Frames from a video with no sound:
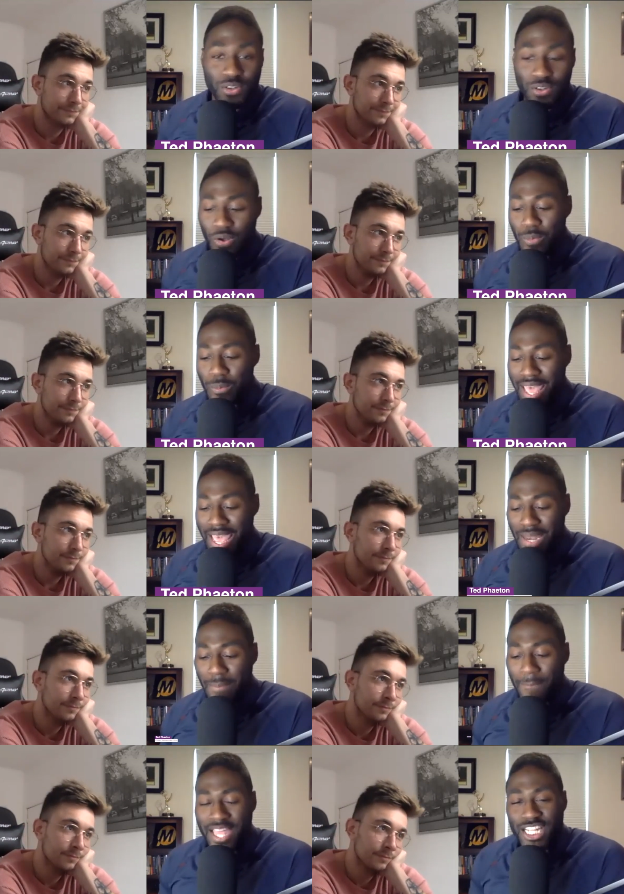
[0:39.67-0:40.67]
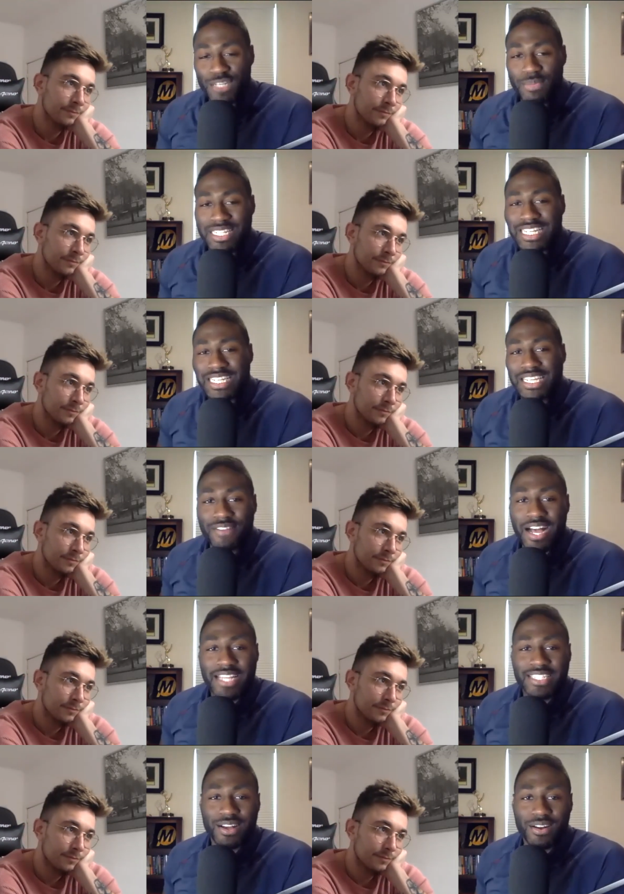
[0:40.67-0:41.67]
Speaker 1: nomad, Benjamin
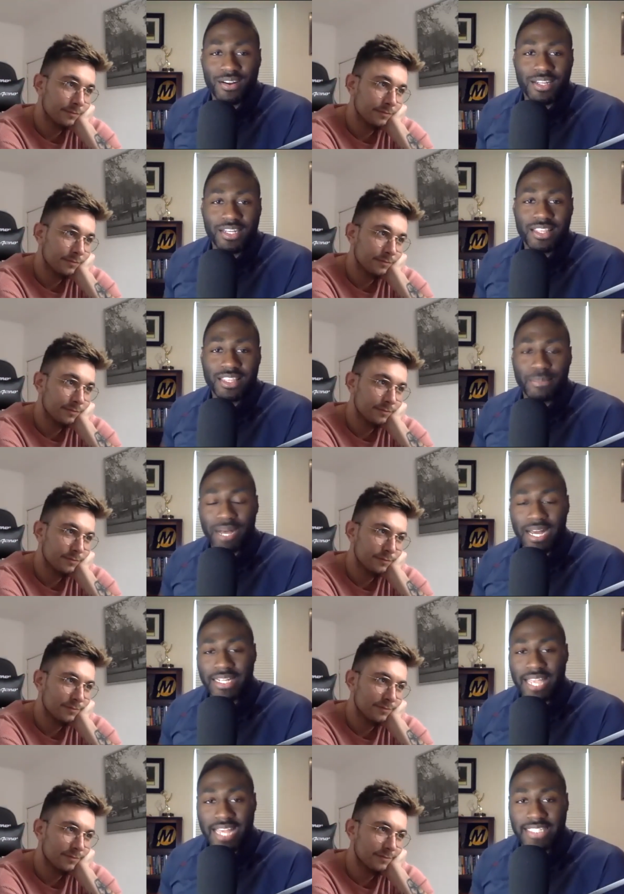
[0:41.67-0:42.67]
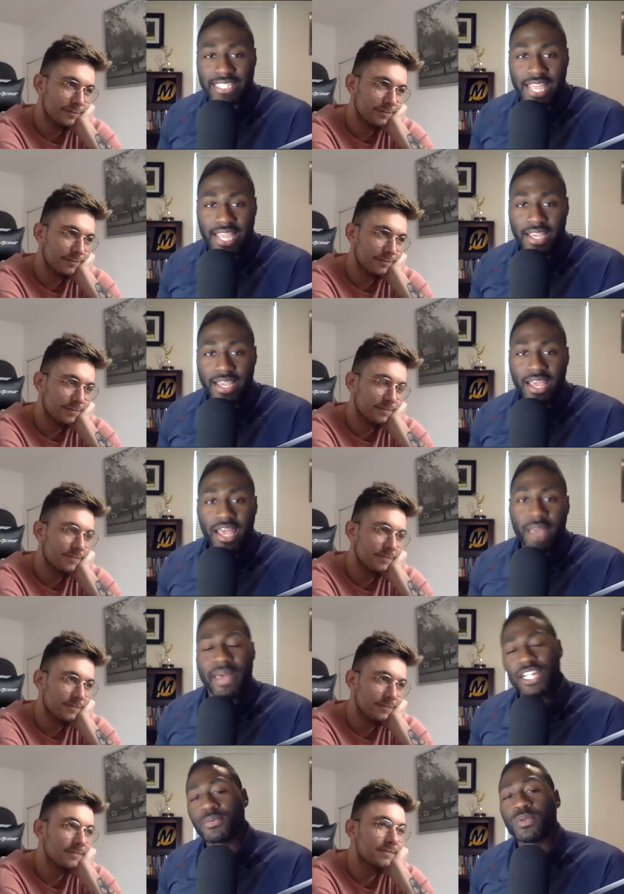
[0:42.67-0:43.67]
Sklivas on the podcast today.
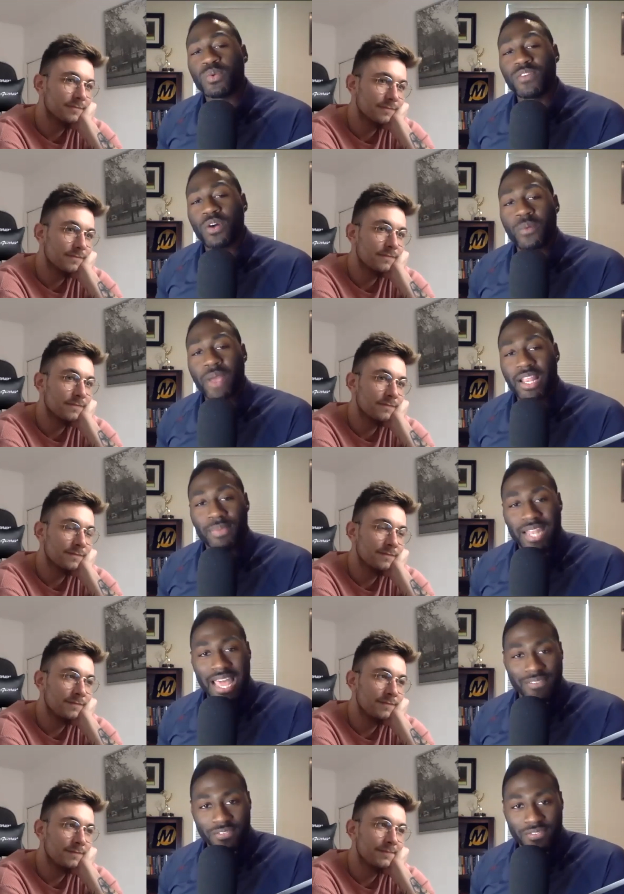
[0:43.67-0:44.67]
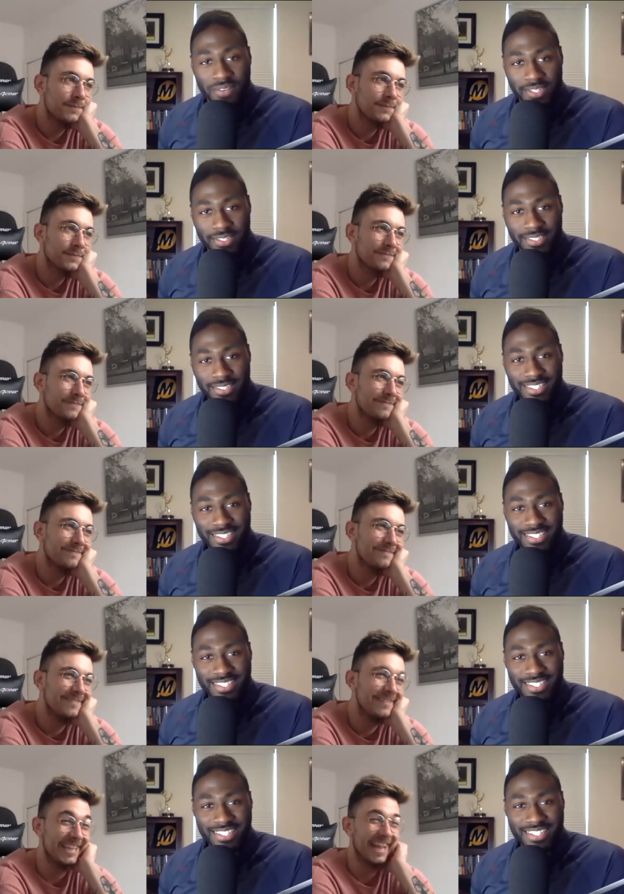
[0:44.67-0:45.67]
Benjamin, we've already been having fun.
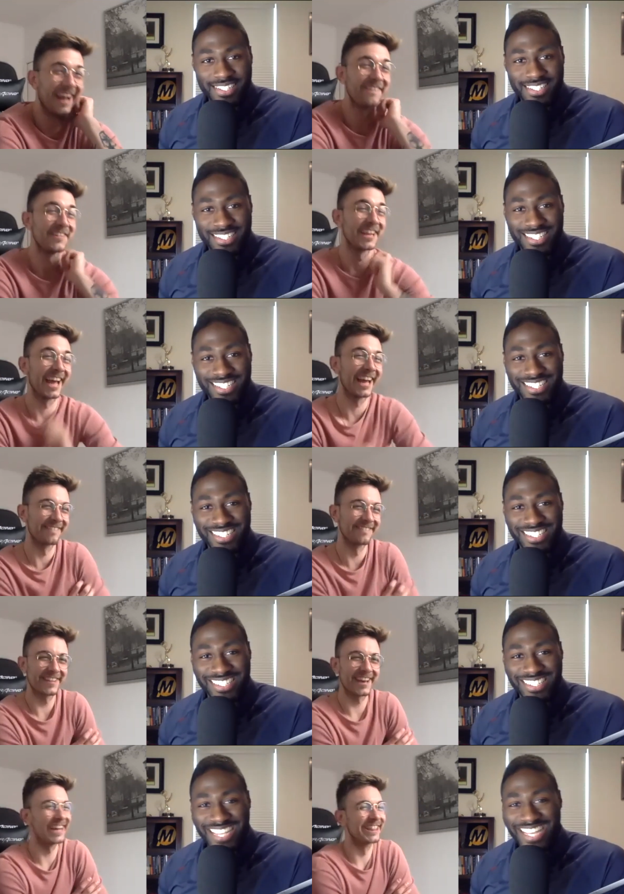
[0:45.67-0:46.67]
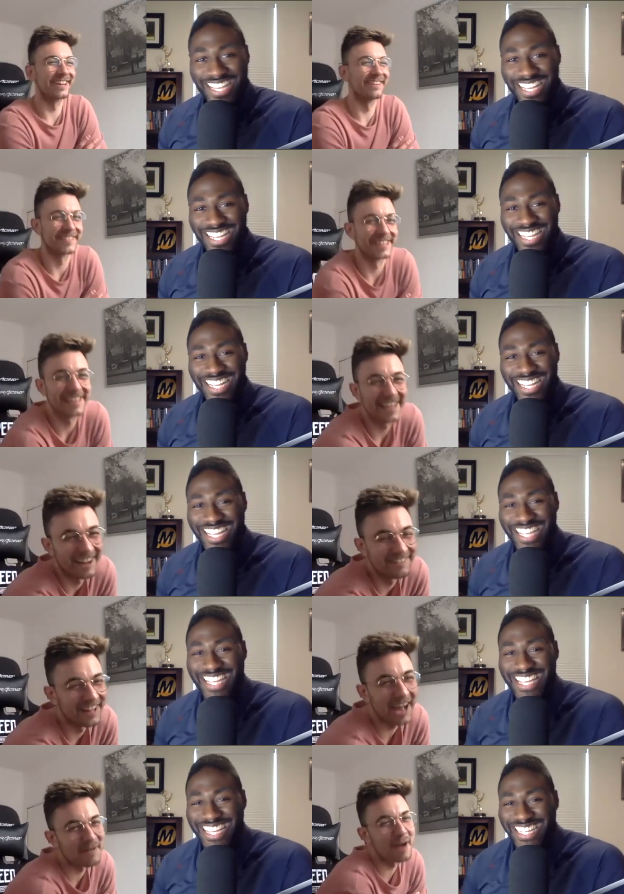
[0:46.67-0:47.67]
Speaker 2: Yeah, we have. I love it. I'm,
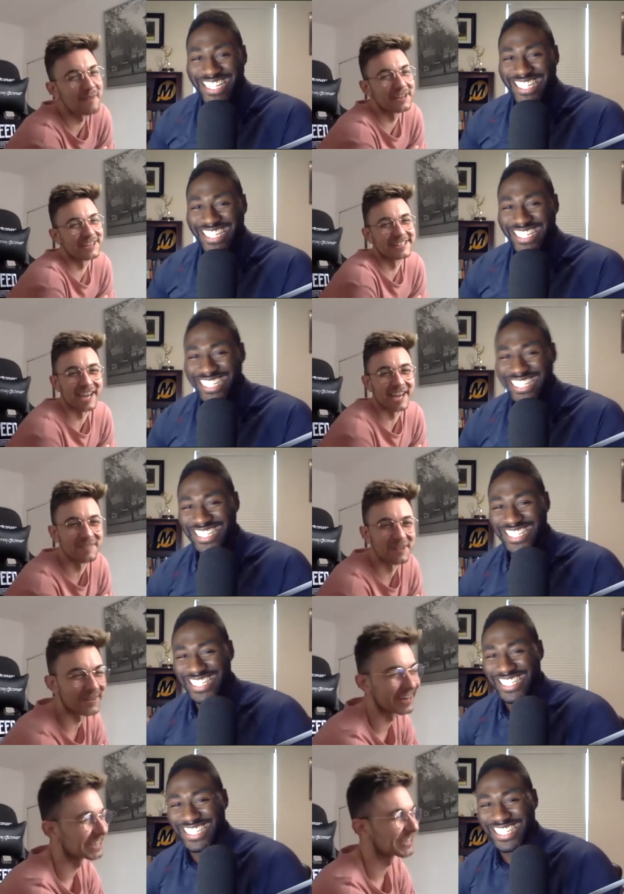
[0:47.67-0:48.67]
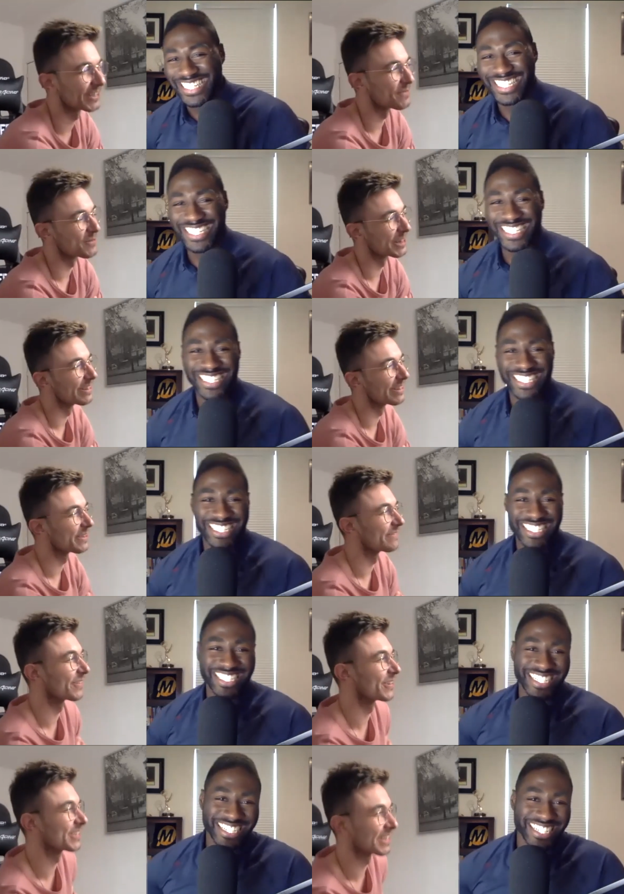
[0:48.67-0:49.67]
I'm having a good time already. So I'm really looking
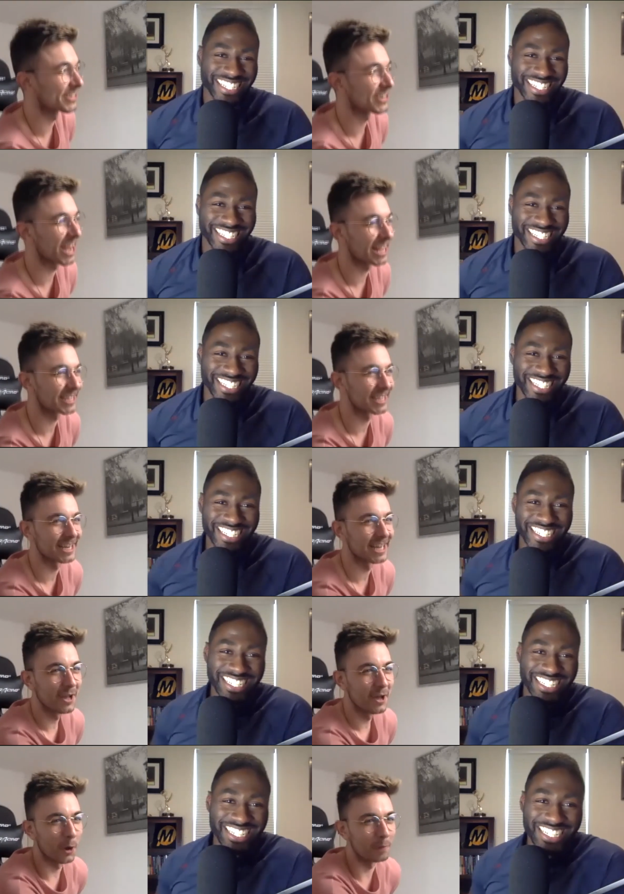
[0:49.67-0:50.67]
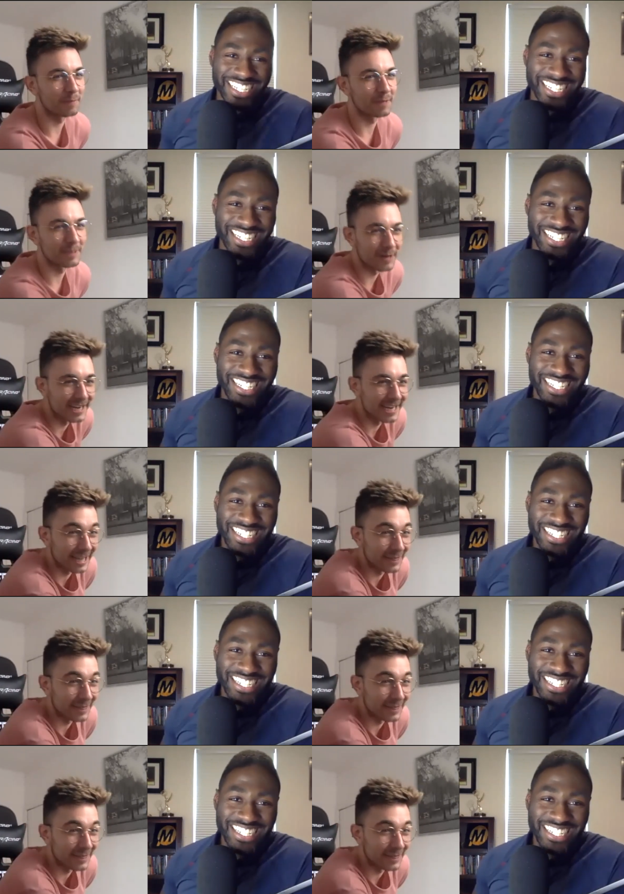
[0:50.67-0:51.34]
forward to the chats and hopefully we're going to get